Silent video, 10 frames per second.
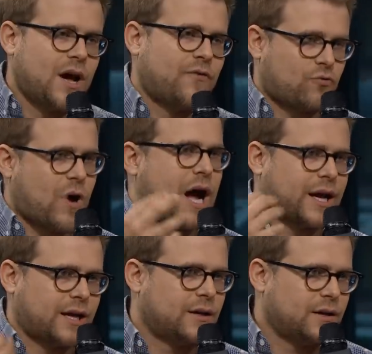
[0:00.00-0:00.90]
of a
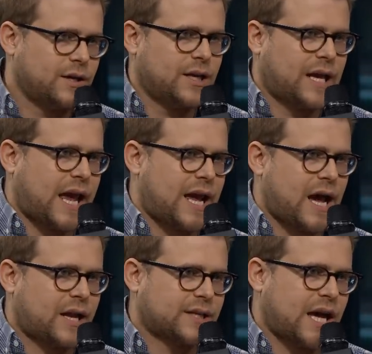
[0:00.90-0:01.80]
rock in a in a
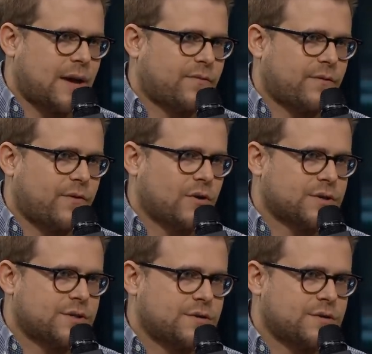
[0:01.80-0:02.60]
chaotic time for folks.